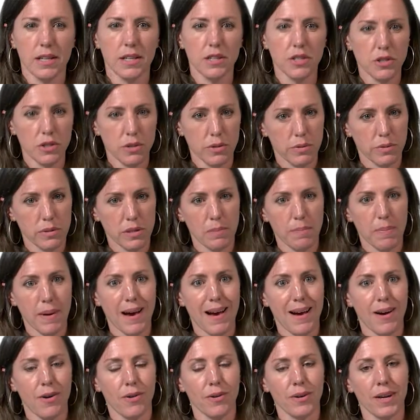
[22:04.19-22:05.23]
issues
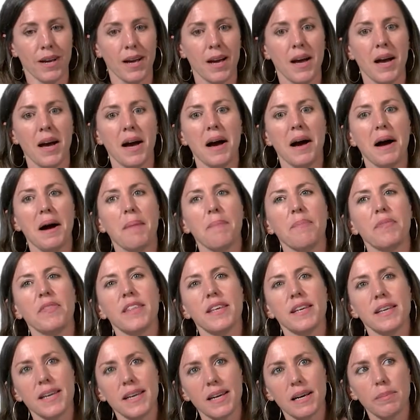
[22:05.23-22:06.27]
about
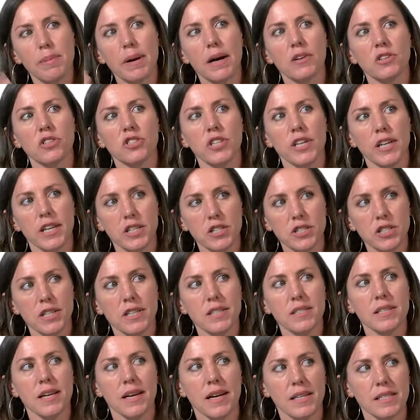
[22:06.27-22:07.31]
thinking about changing
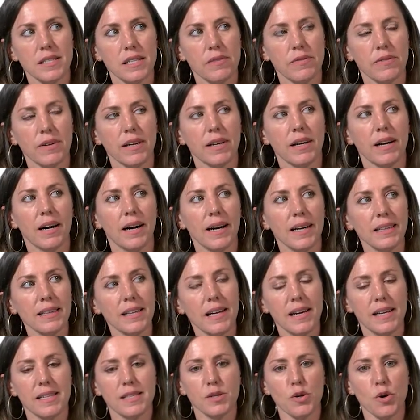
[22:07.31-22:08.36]
scientific
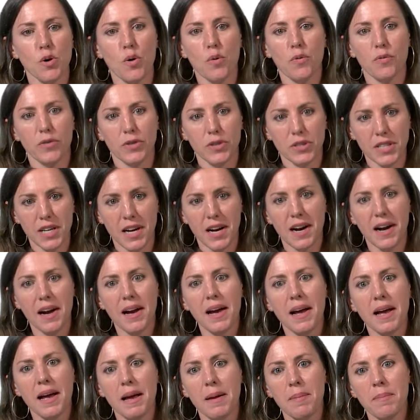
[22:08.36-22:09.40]
guidelines over
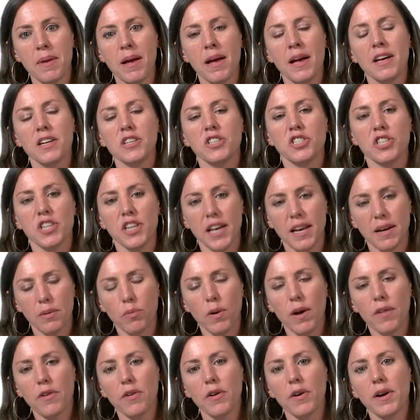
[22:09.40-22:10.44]
time, and
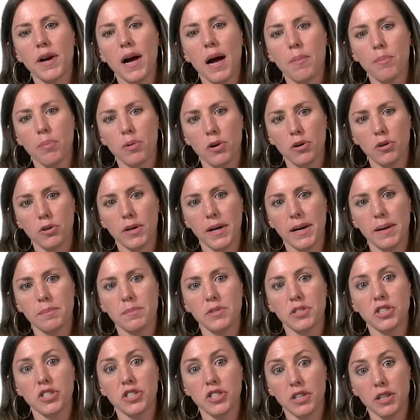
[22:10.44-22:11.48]
whether or not programs
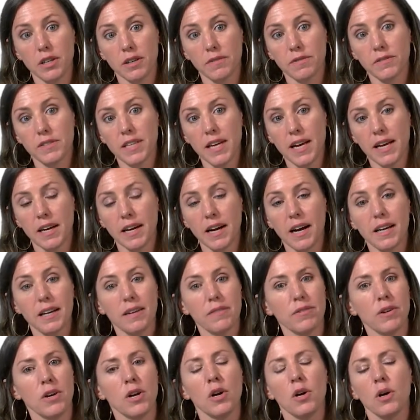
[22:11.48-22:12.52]
shift, and kind
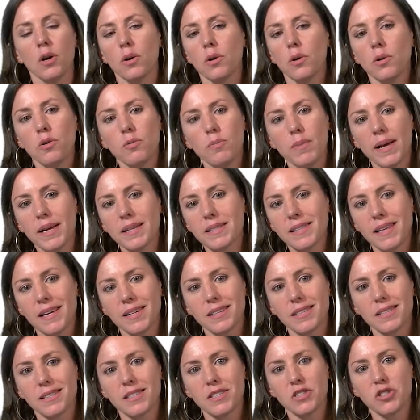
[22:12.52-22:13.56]
of who makes that
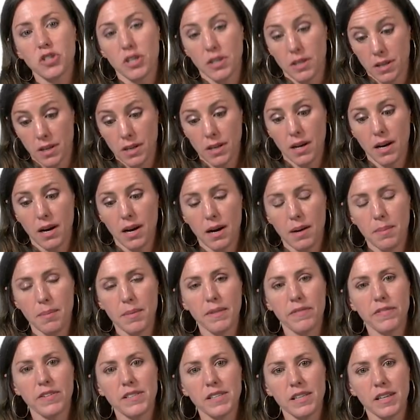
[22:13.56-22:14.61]
decision.
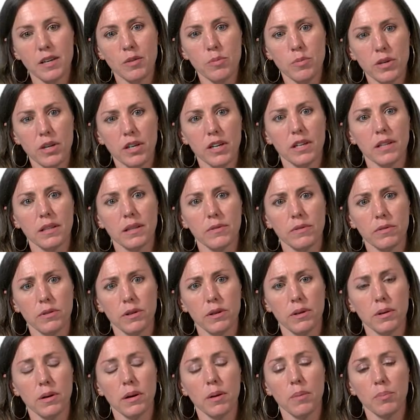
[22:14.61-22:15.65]
If it's a
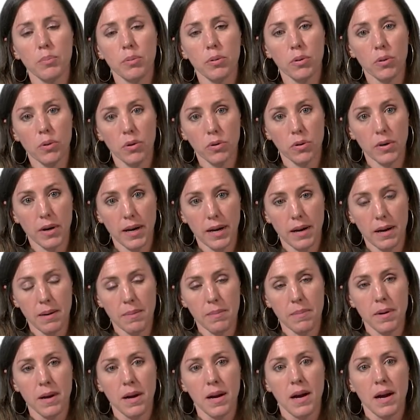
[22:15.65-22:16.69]
community-delivered
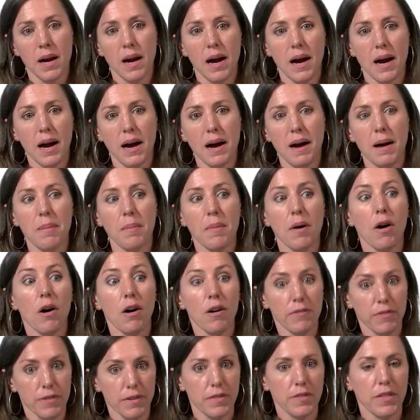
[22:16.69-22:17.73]
program,
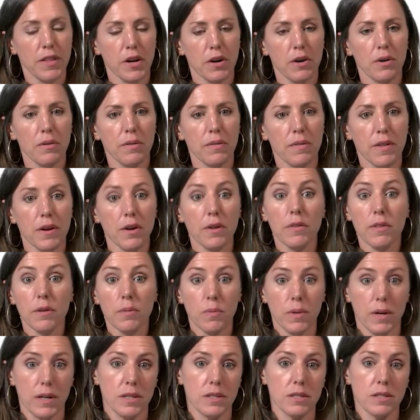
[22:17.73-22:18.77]
often they're the
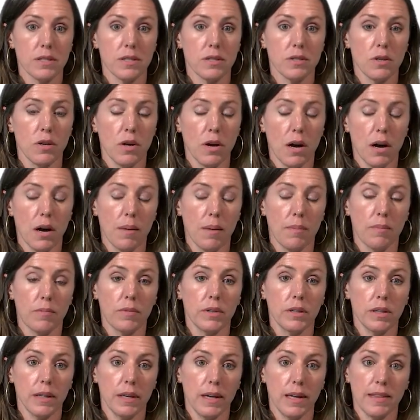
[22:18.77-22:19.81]
ones
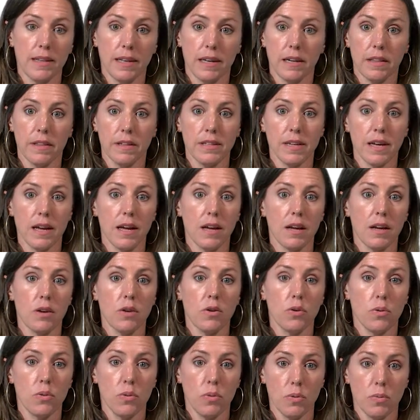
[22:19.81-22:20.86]
really at the end of the day
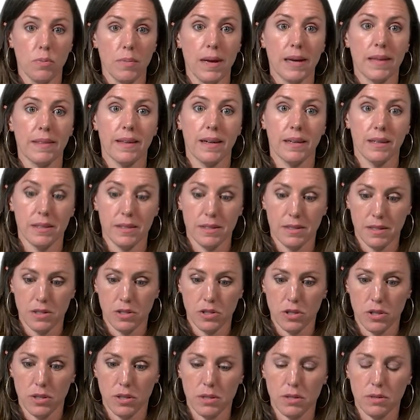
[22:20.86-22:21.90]
who make that
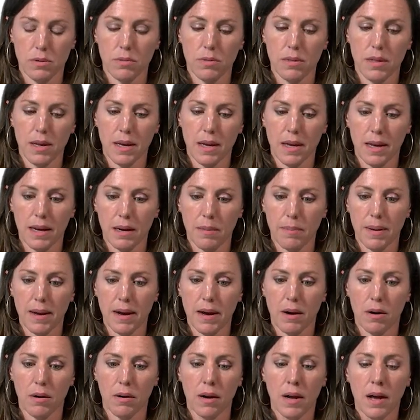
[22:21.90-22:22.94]
decision. So thinking
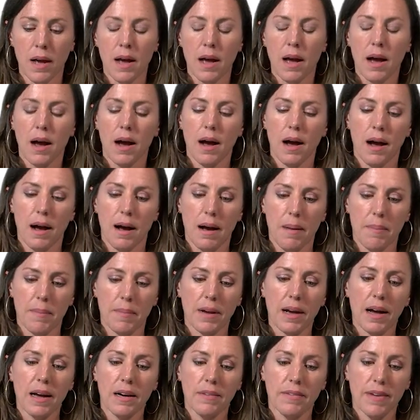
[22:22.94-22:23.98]
about
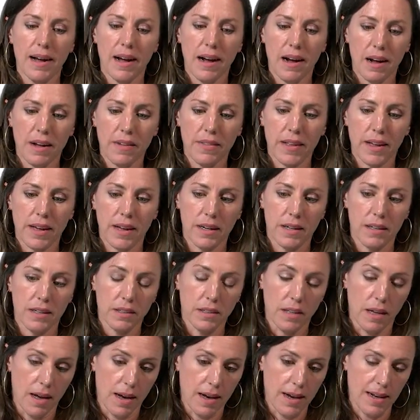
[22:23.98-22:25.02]
kind of how that
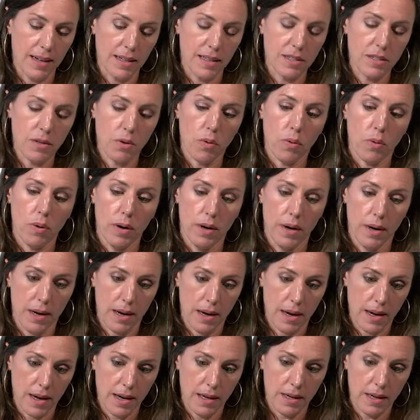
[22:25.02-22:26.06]
aligns or
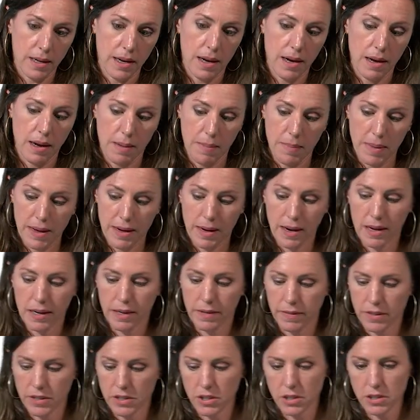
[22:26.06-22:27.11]
not, and kind
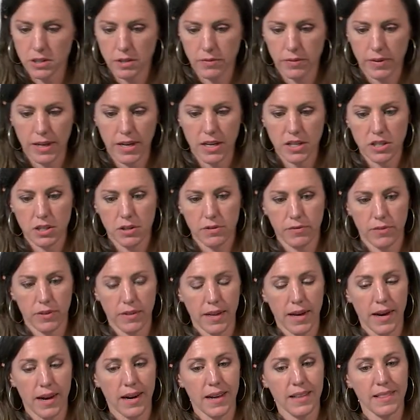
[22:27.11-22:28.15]
of the justification for
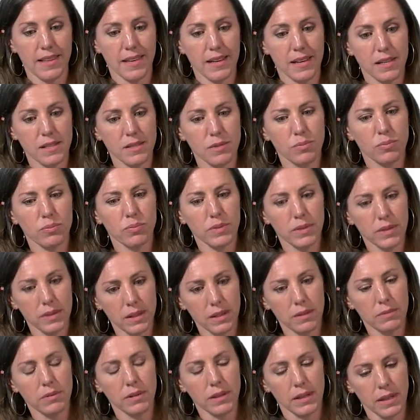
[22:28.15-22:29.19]
that, I think is
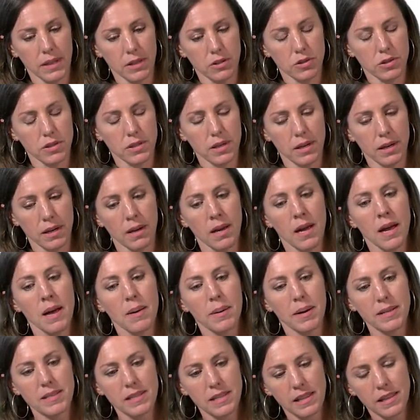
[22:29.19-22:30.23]
really, really interesting,
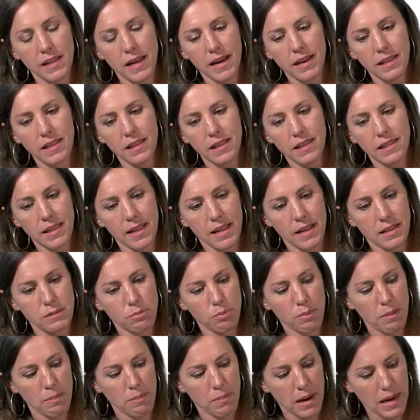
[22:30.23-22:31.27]
because a lot of the things
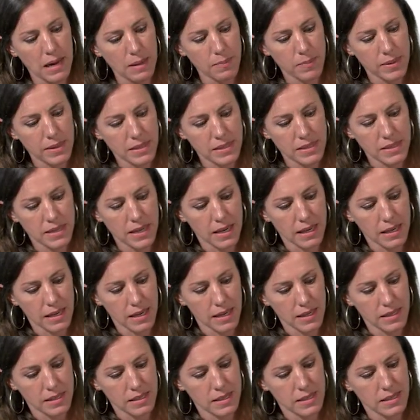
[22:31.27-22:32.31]
we might be
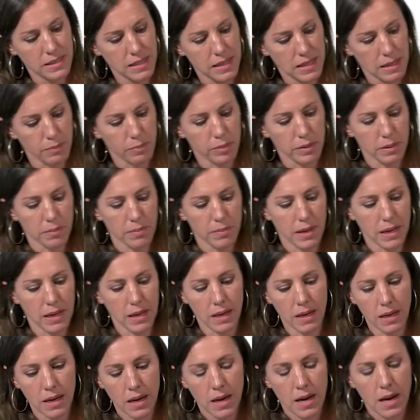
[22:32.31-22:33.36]
studying to de-implement,